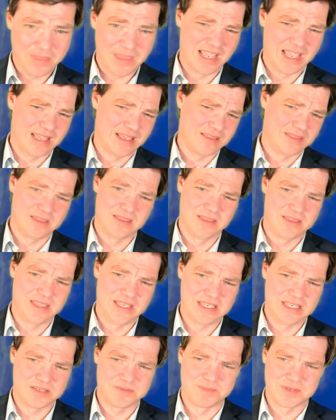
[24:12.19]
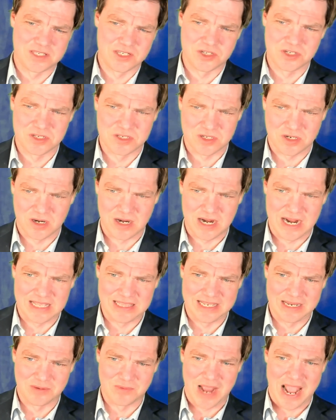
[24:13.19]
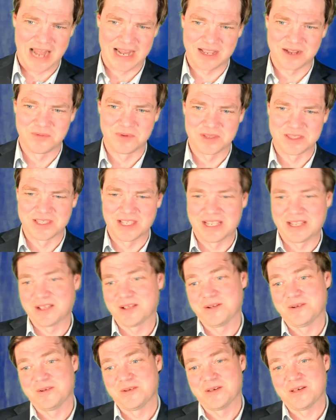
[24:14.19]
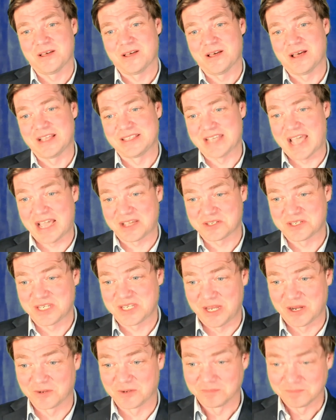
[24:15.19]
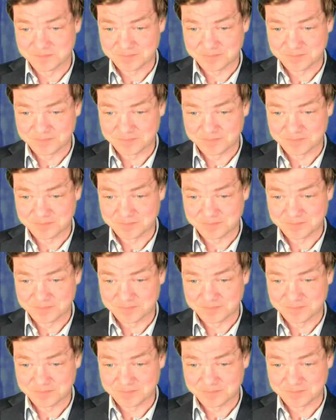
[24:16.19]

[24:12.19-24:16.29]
And these positions are highly erratic with, like, attacks here.